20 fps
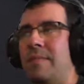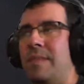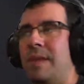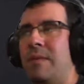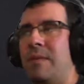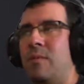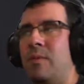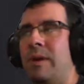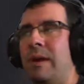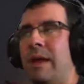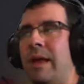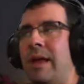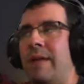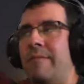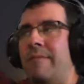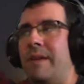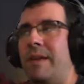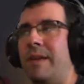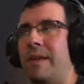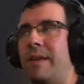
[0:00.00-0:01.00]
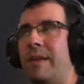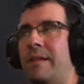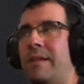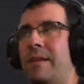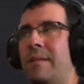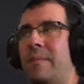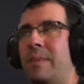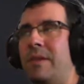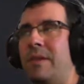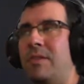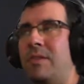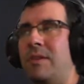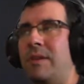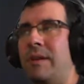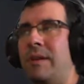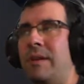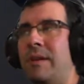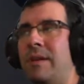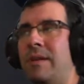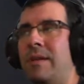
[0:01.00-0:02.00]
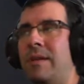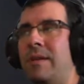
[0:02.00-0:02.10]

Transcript: And when I have a key in the inventory,